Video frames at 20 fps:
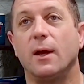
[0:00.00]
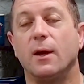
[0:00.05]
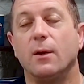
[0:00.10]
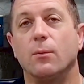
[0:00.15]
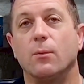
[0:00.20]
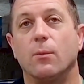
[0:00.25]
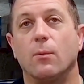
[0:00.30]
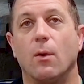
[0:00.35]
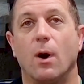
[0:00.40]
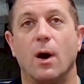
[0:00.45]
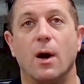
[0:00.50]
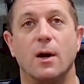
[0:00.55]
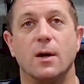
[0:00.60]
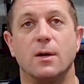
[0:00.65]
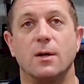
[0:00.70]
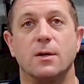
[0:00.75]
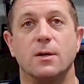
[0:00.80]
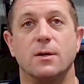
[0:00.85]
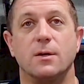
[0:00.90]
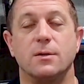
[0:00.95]
it
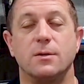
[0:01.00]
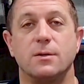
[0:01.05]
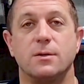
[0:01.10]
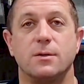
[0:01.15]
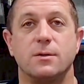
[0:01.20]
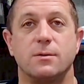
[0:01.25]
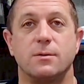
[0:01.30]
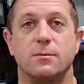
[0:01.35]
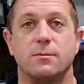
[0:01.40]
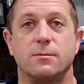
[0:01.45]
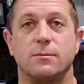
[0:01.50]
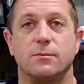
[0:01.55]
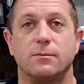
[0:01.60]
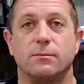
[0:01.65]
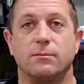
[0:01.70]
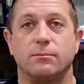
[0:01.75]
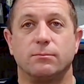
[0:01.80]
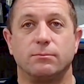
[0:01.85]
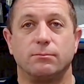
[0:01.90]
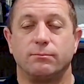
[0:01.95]
was
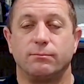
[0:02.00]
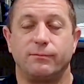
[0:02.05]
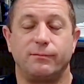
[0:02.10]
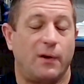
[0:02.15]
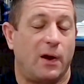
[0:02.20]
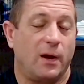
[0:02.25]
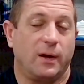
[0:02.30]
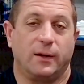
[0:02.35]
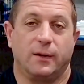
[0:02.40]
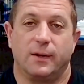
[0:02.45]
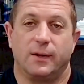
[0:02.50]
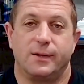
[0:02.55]
fine.